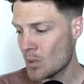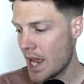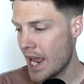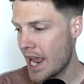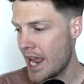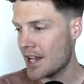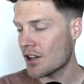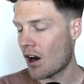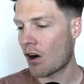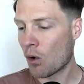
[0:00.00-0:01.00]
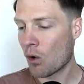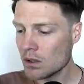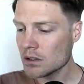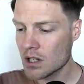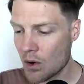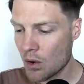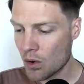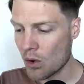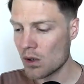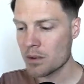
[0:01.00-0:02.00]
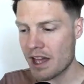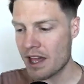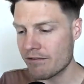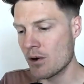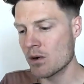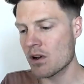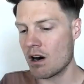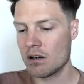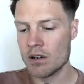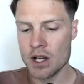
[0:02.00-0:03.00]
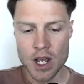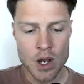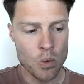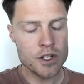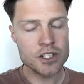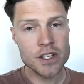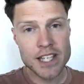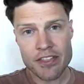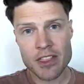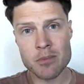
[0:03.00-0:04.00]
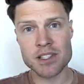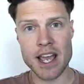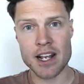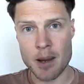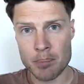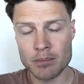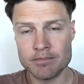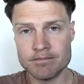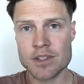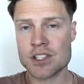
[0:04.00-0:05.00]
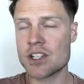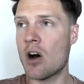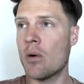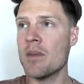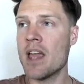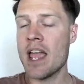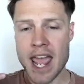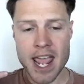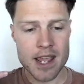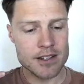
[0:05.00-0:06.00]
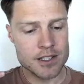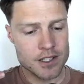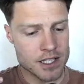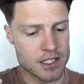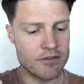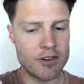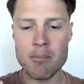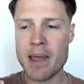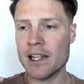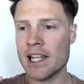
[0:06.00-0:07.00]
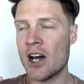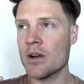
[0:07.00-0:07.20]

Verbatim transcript: And our whole goal with that phone call was to get them set up. So, hey, it's Justin from Mailout.